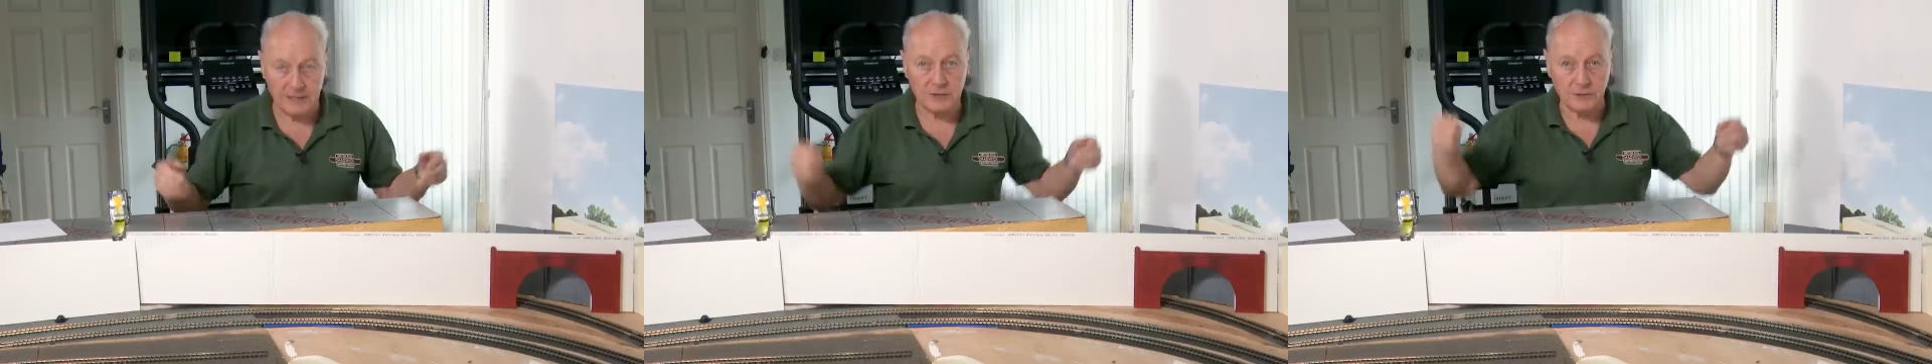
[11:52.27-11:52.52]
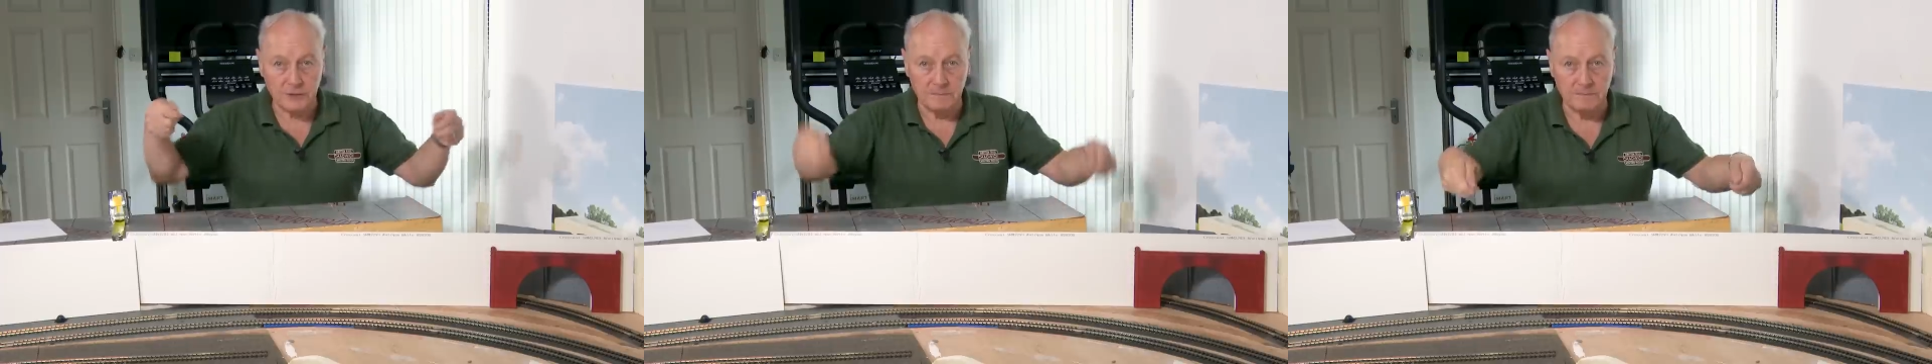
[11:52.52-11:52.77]

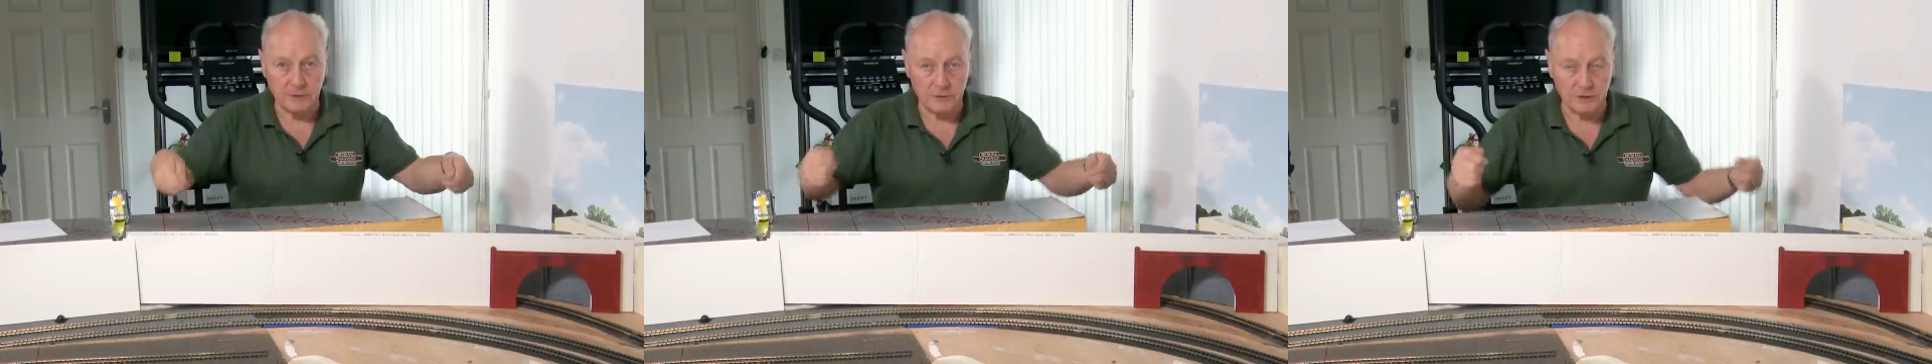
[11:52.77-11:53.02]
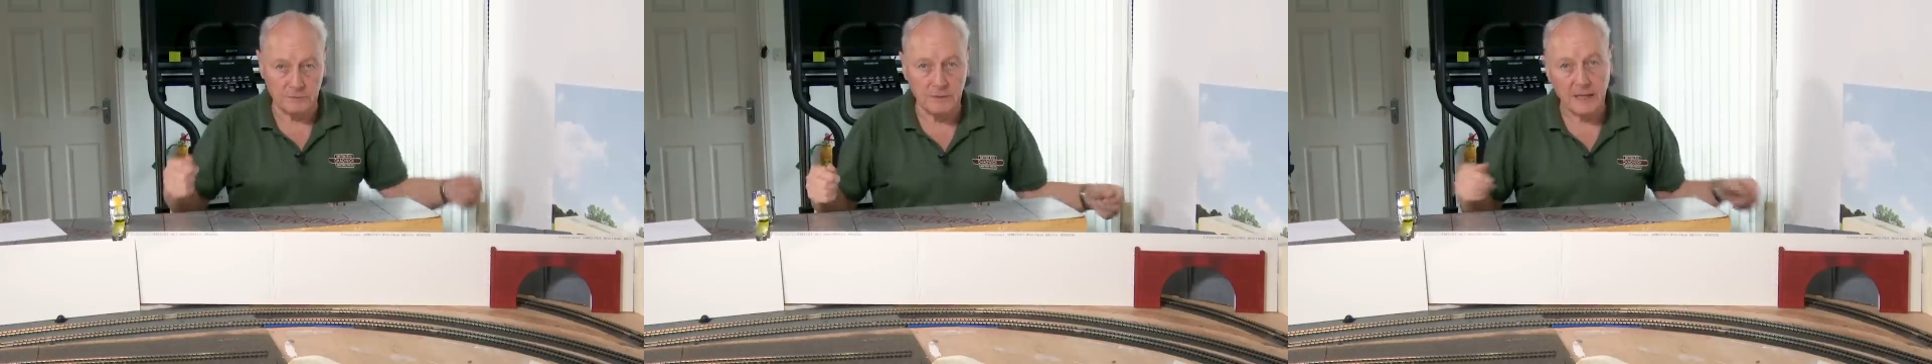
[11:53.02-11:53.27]
so I can
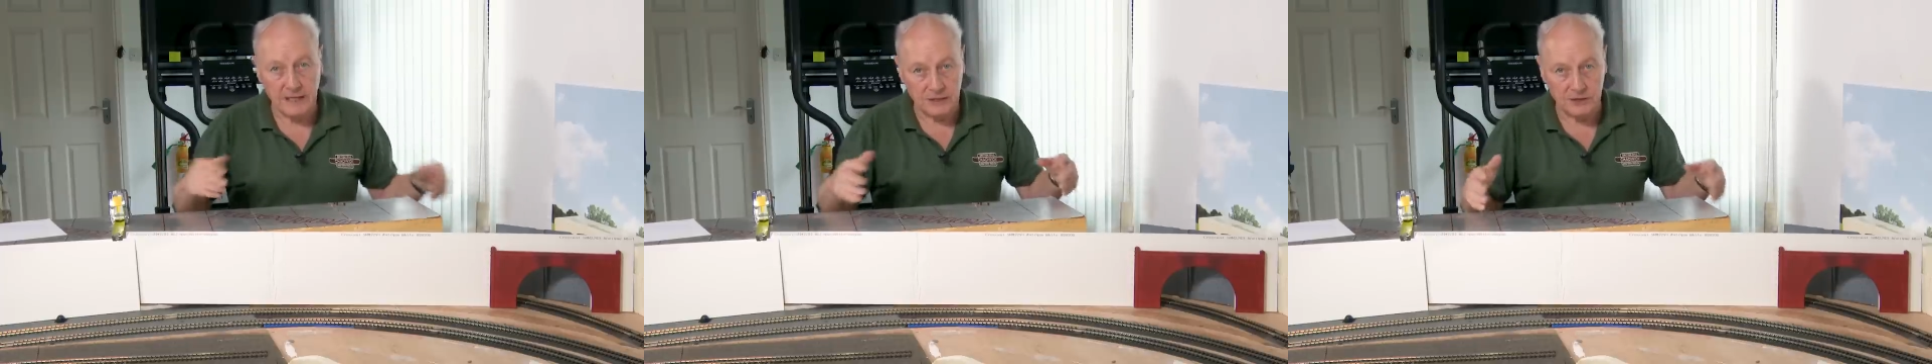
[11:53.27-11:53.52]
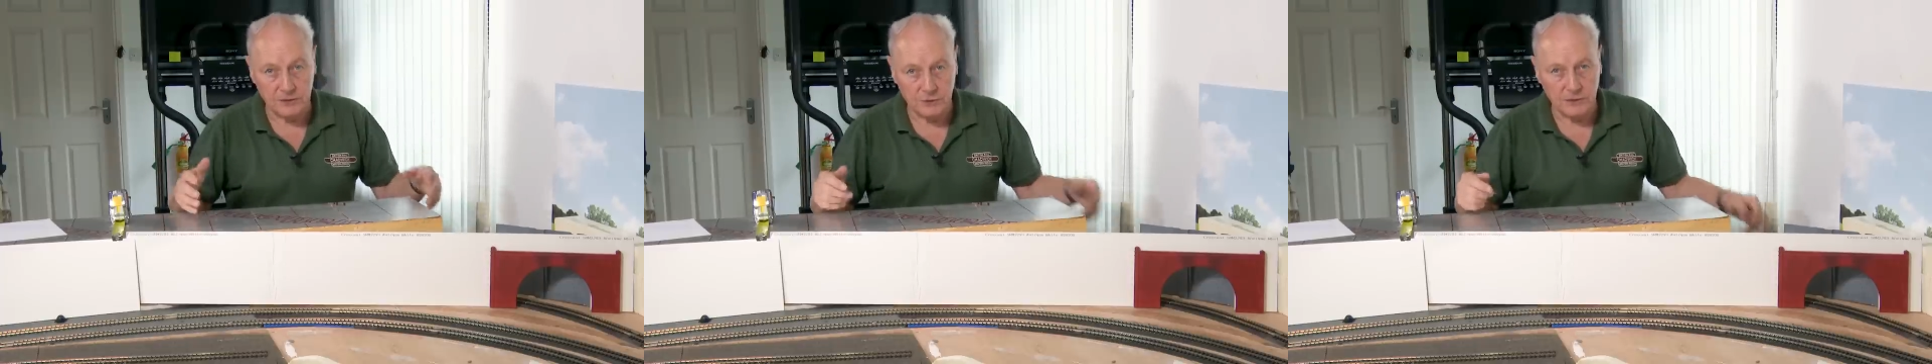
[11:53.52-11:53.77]
build them
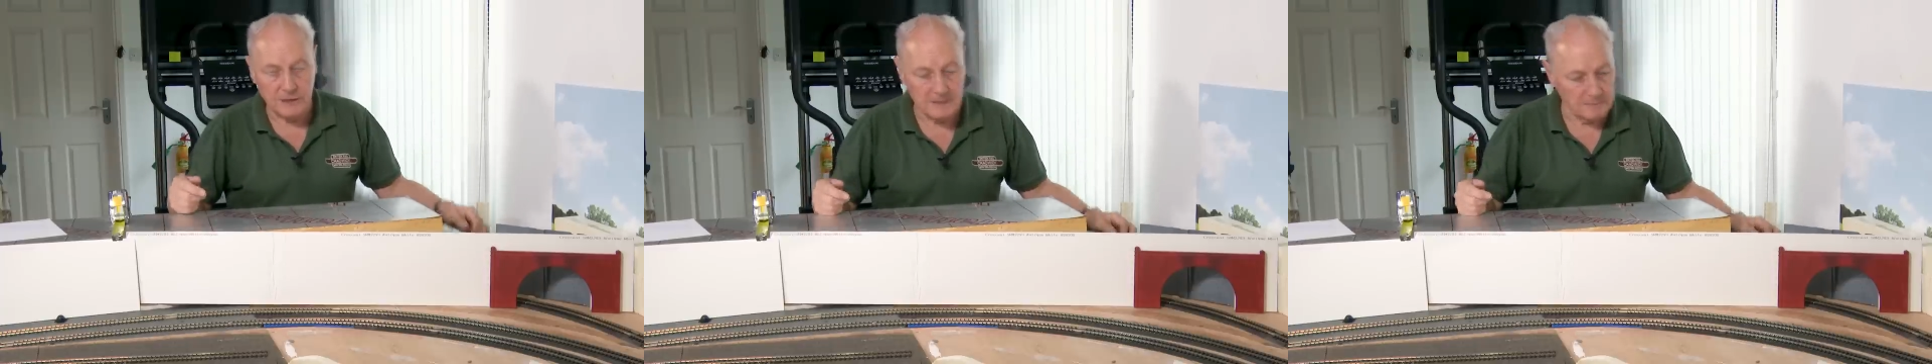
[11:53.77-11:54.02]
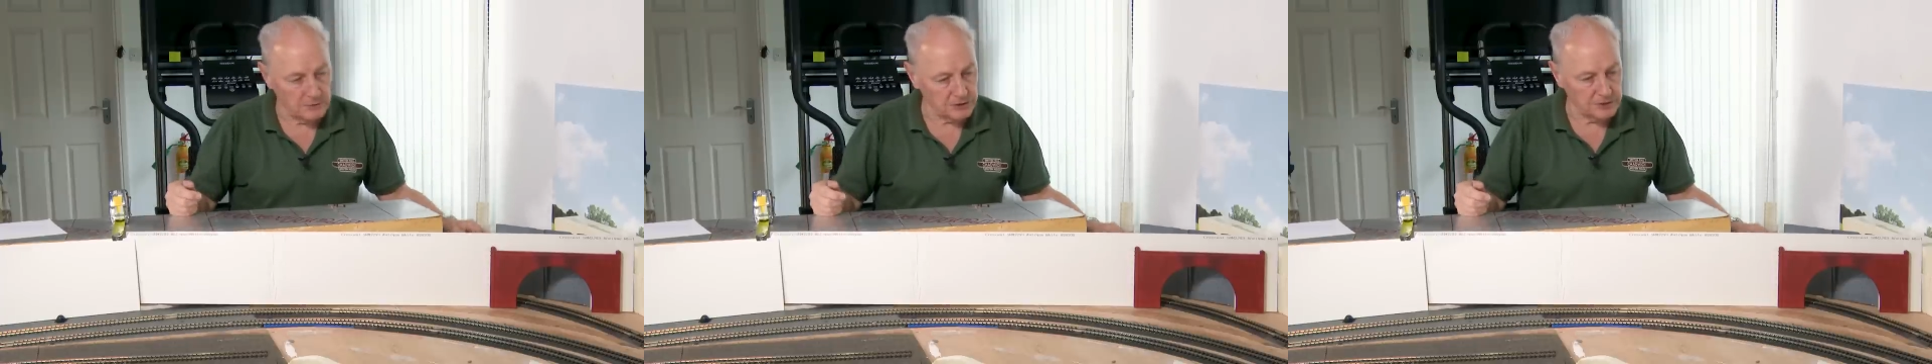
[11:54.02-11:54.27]
as usual in a
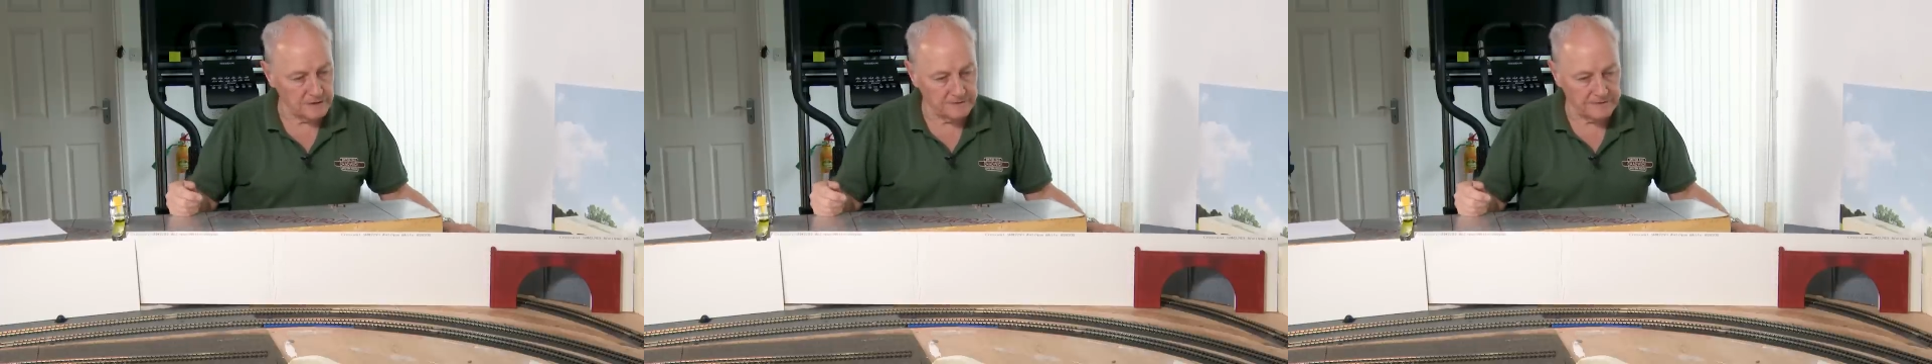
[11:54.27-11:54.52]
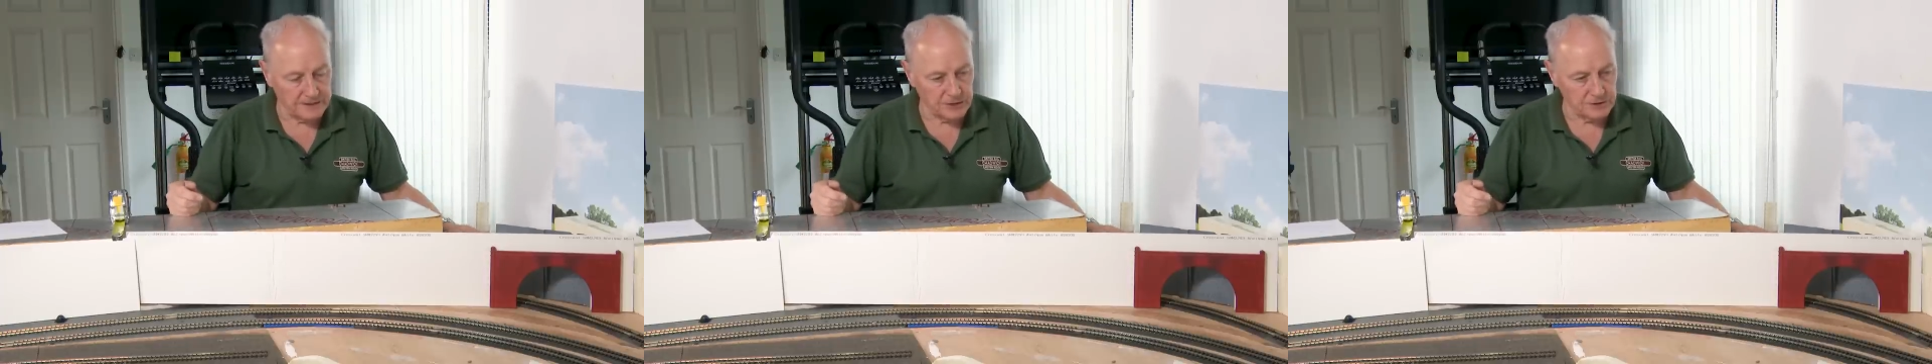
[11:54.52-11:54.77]
modular
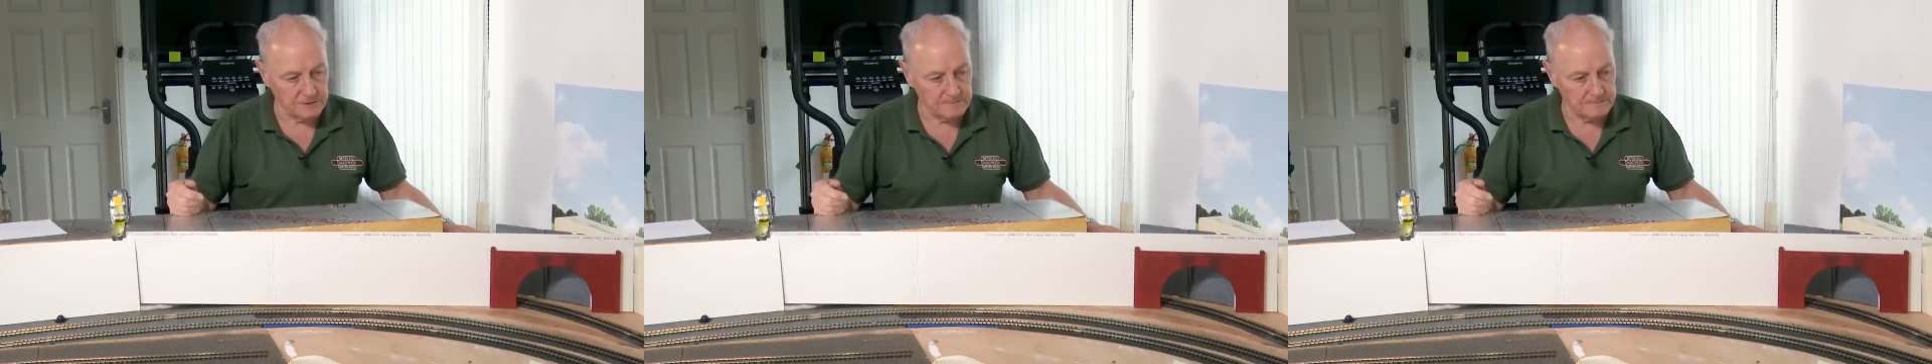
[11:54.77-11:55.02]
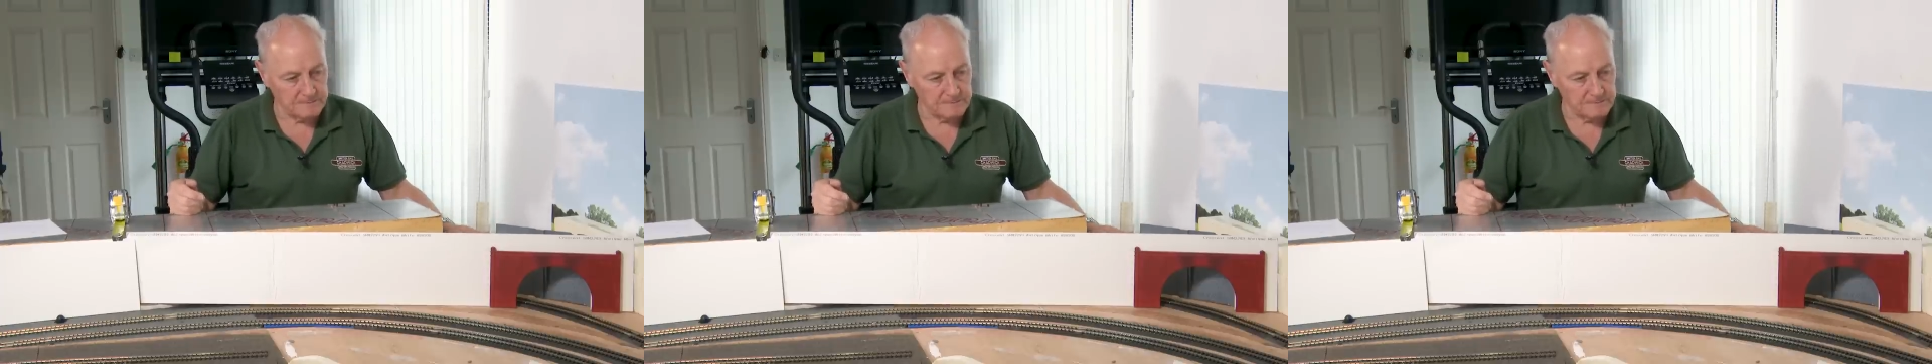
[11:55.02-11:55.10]
fashion.